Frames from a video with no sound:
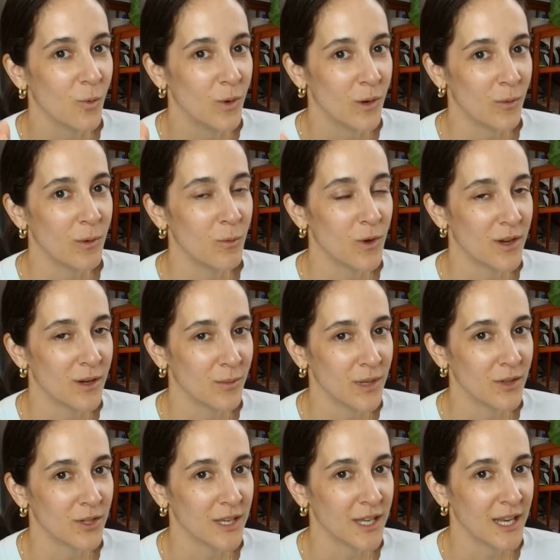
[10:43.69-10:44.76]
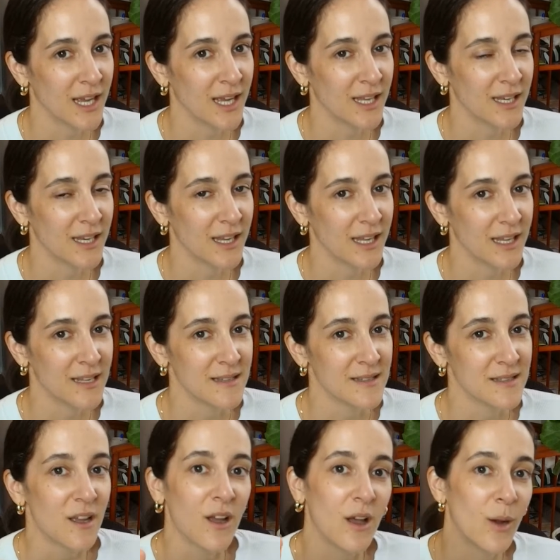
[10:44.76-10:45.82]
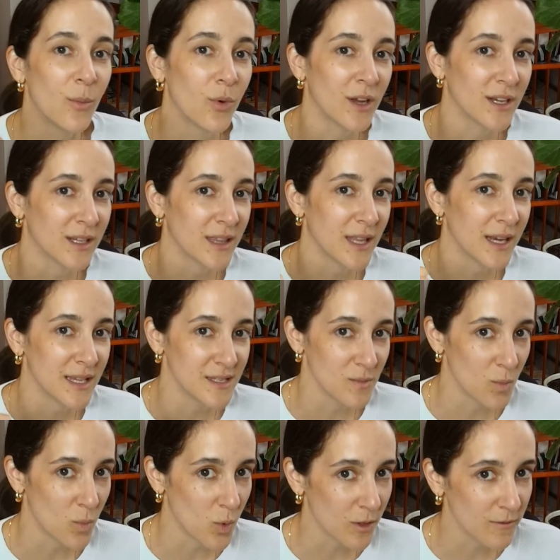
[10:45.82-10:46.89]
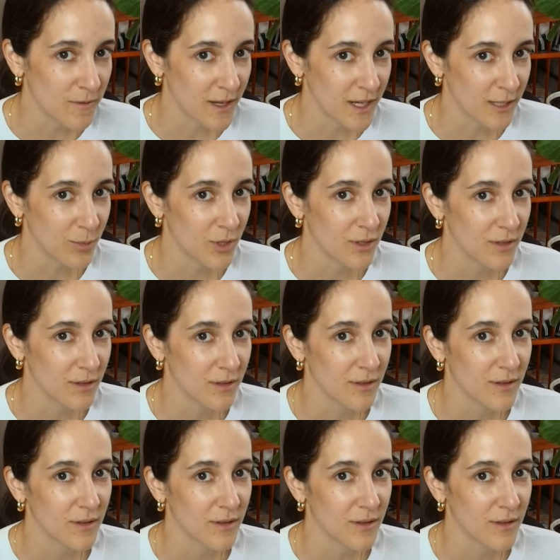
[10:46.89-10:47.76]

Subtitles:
what we want to be looking at is a product that has more fiber,